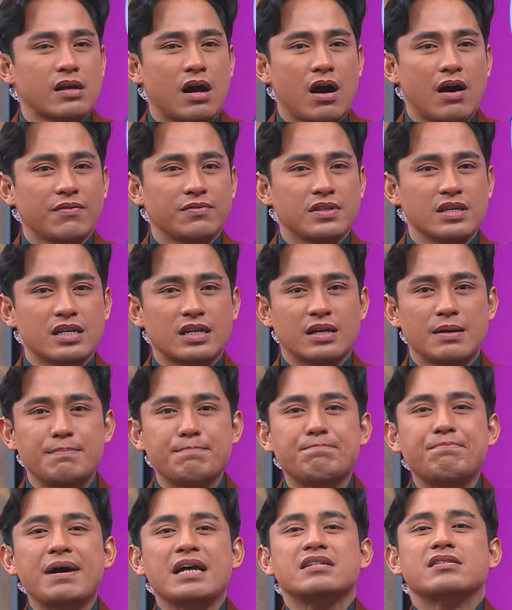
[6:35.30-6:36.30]
of the
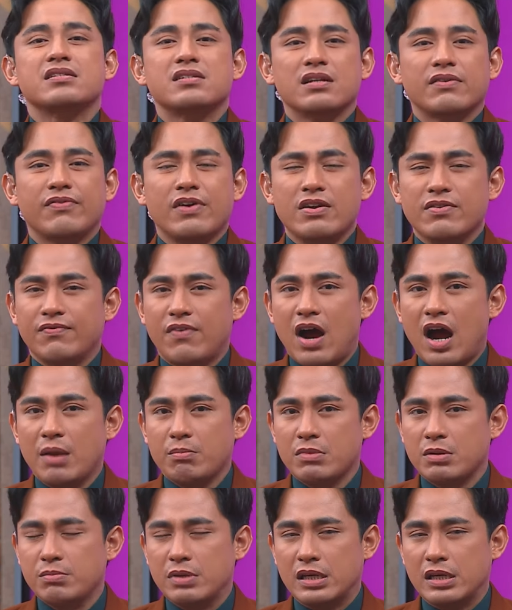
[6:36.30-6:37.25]
yeah. competitive environment?